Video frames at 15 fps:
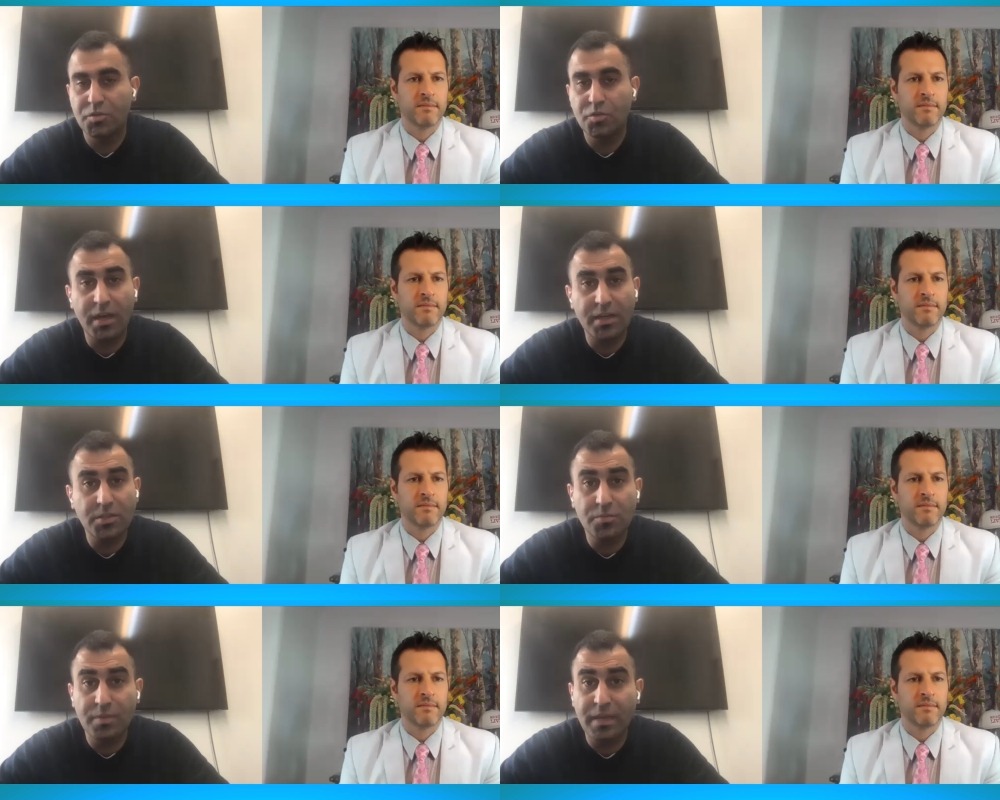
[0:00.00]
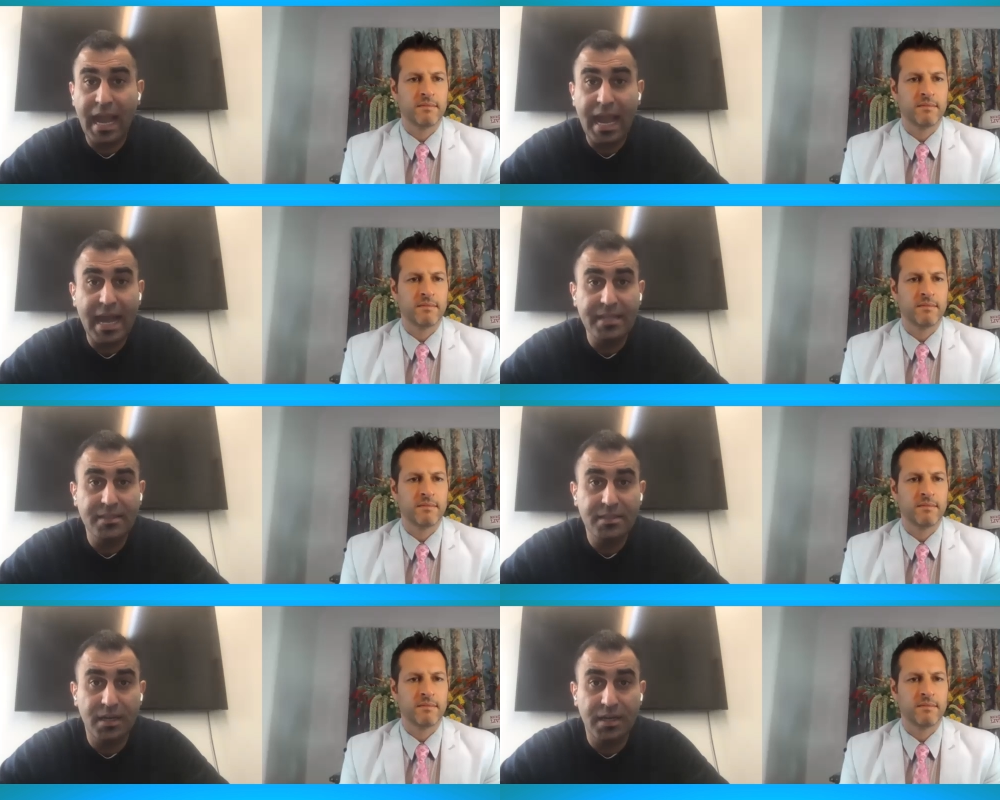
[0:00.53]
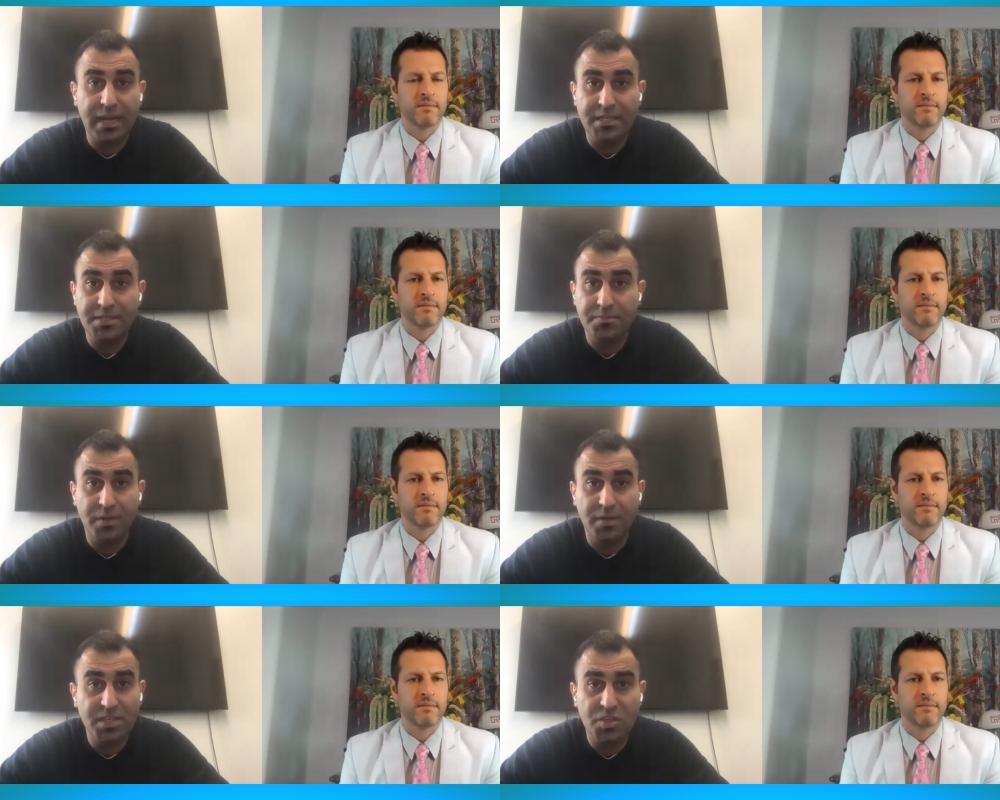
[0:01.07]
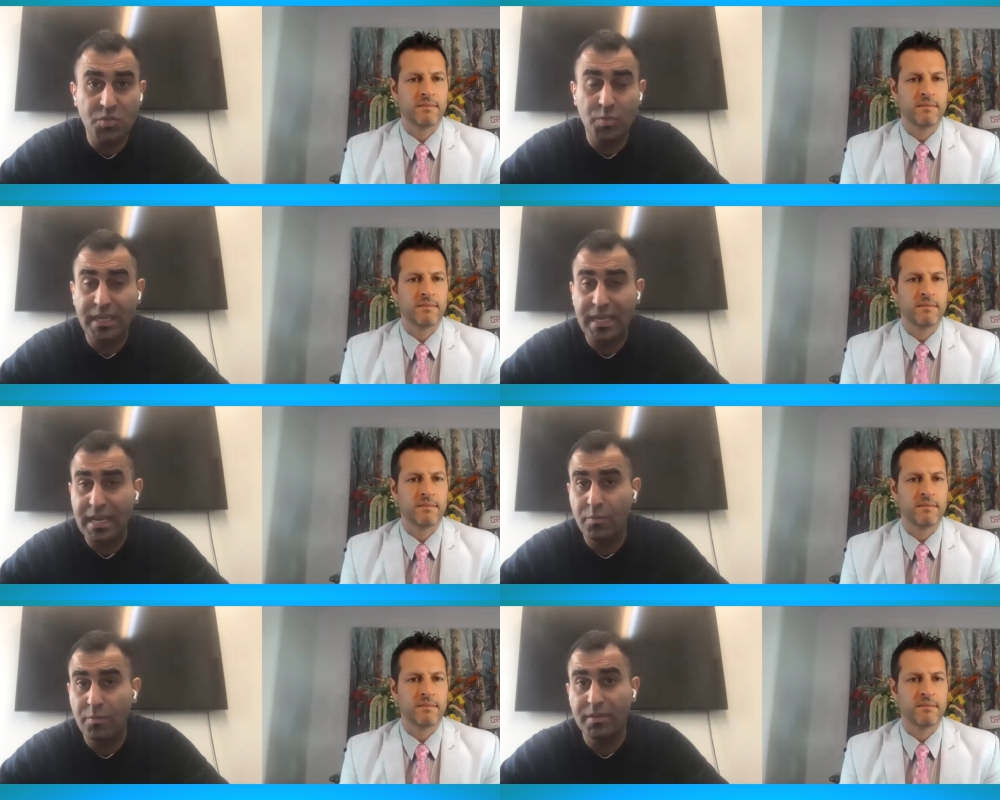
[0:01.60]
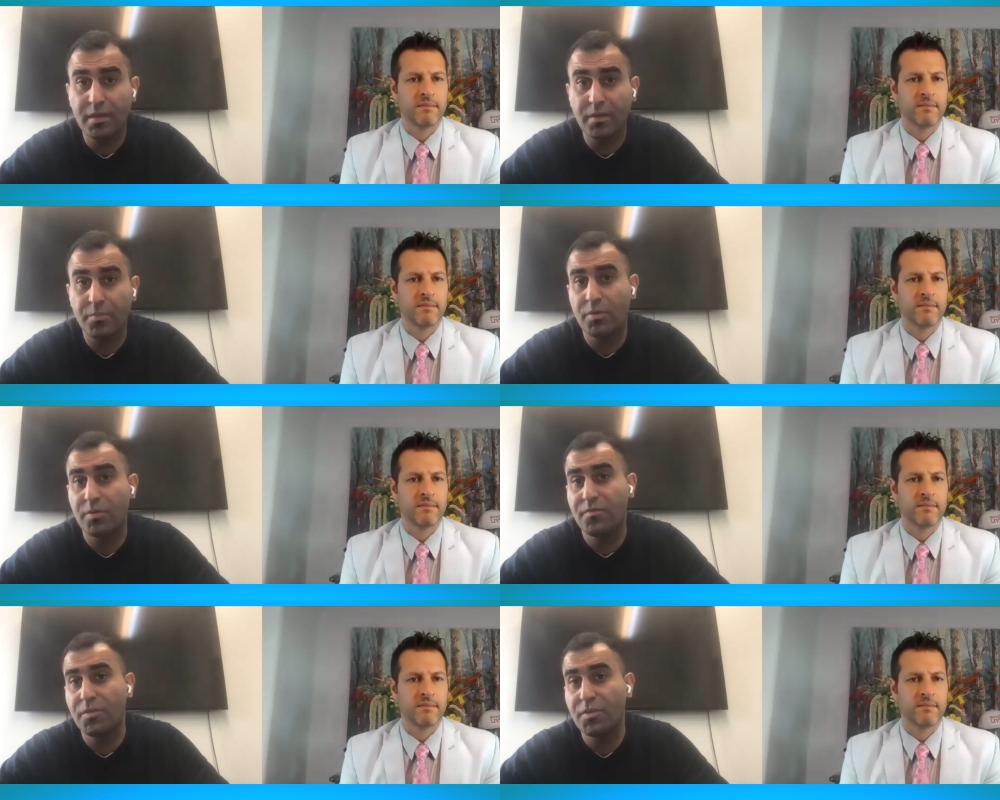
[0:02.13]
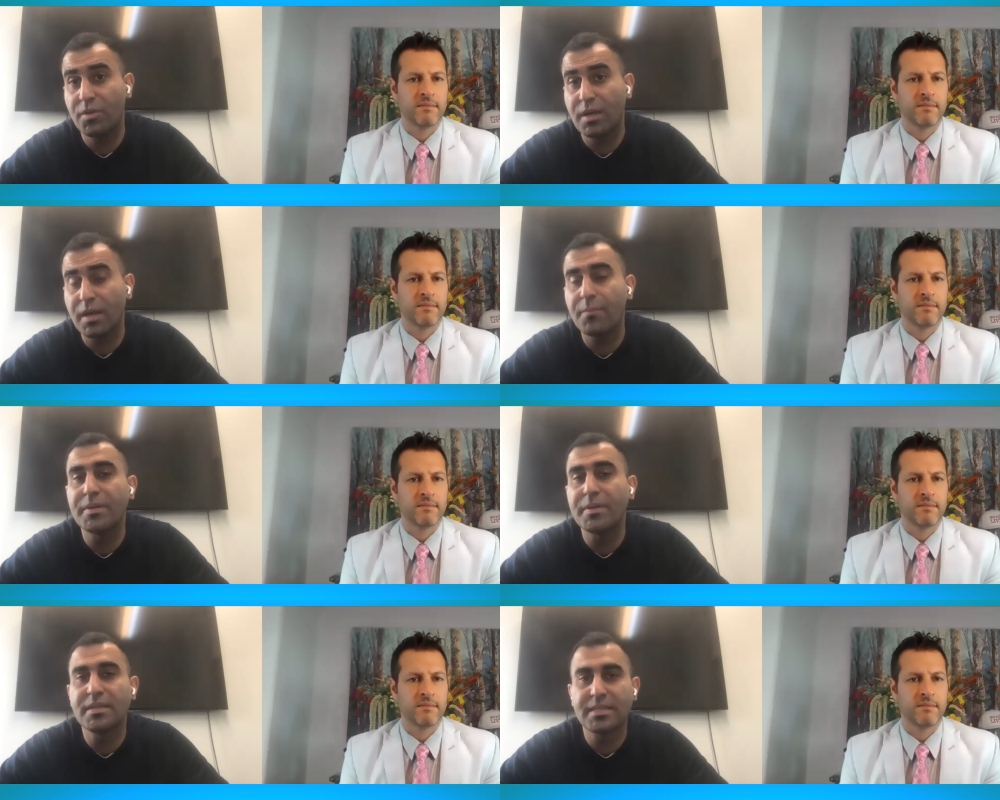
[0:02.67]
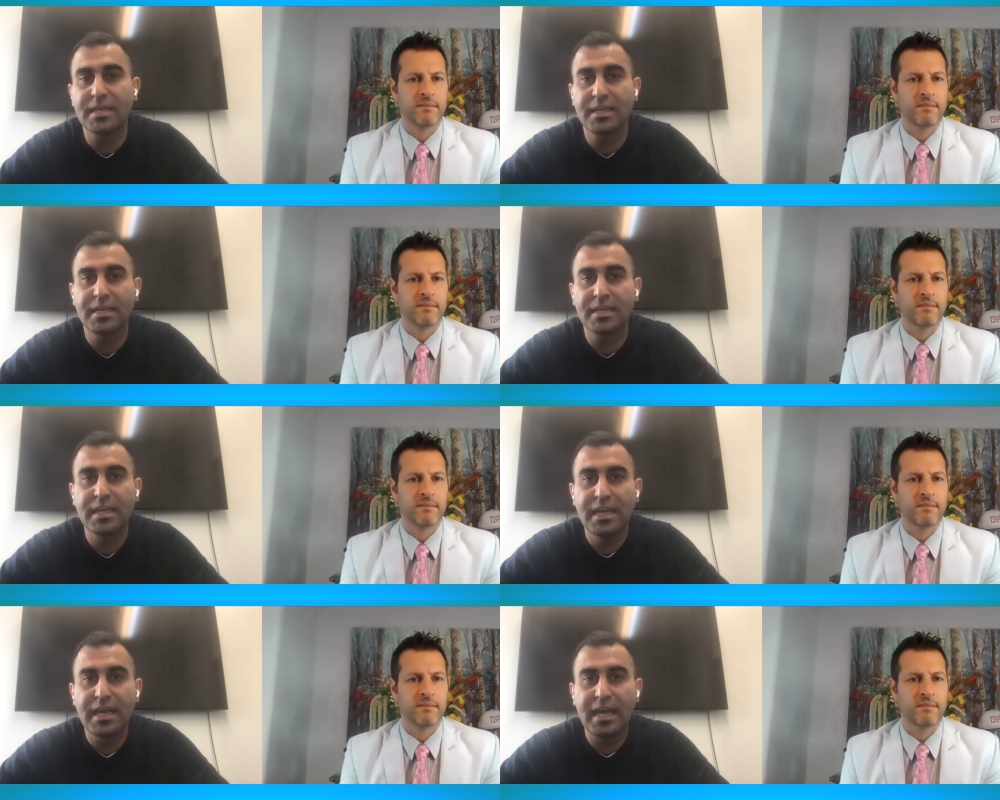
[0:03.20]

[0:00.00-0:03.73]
Speaker 1: Trying to be hands-on as much as we can with our portfolio companies and